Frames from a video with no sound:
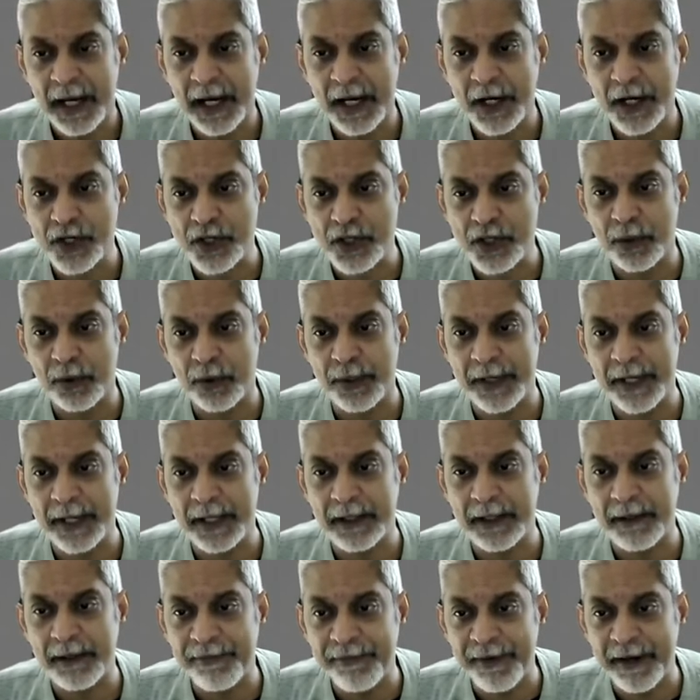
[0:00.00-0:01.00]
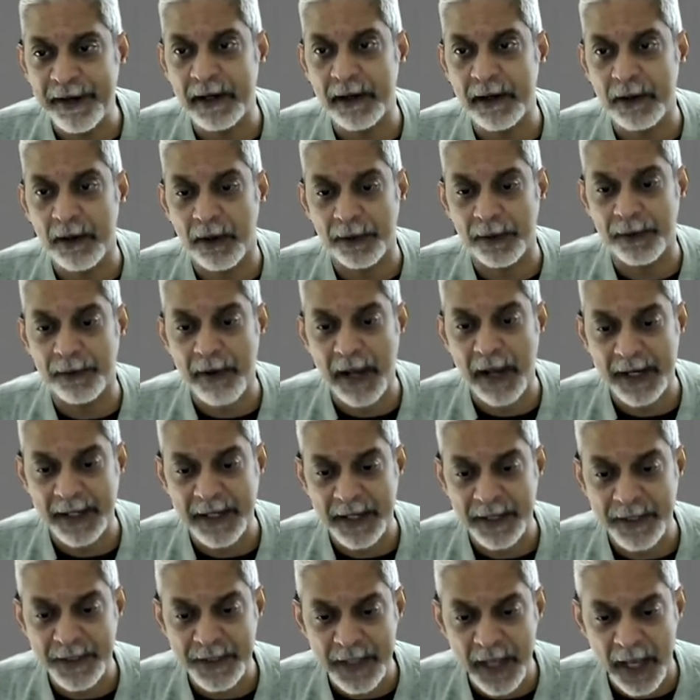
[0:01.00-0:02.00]
shown in the figure on the
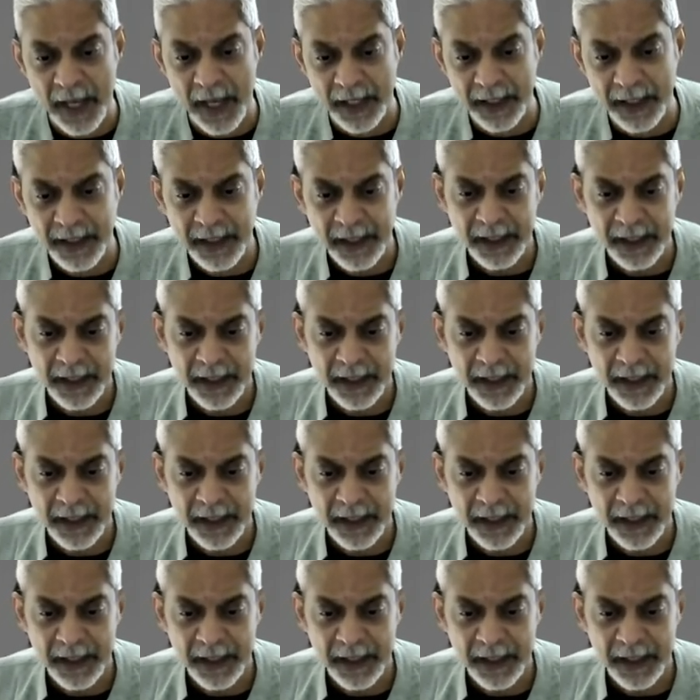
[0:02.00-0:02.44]
right-hand side.